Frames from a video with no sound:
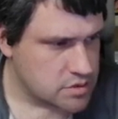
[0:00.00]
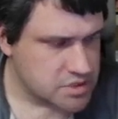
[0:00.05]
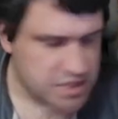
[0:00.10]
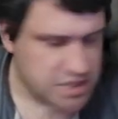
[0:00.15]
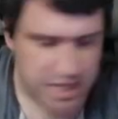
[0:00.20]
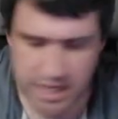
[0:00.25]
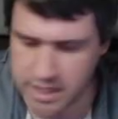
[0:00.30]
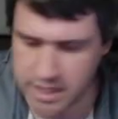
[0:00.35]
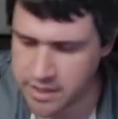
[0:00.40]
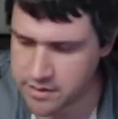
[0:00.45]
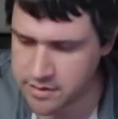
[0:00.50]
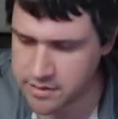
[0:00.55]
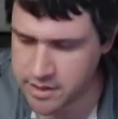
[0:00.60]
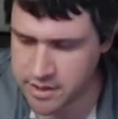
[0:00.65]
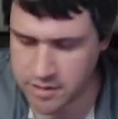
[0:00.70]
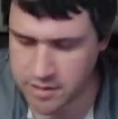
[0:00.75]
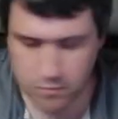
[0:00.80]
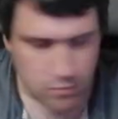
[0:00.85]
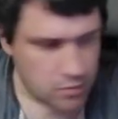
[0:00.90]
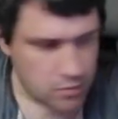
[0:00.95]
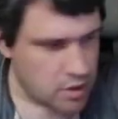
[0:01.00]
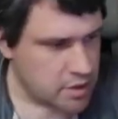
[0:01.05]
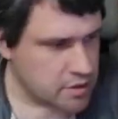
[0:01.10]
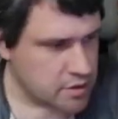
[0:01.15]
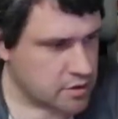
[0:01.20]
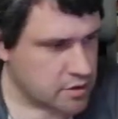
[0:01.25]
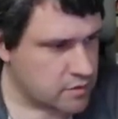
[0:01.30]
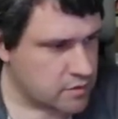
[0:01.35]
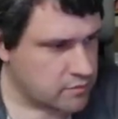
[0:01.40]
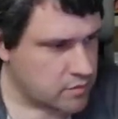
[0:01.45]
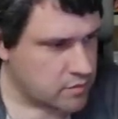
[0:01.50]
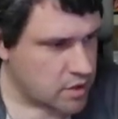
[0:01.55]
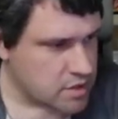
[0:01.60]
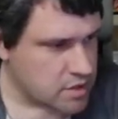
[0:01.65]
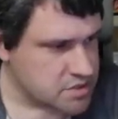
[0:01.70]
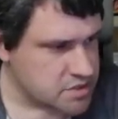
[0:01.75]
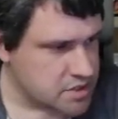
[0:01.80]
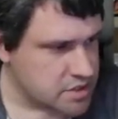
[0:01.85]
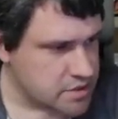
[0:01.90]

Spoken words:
saying that 1 could have walked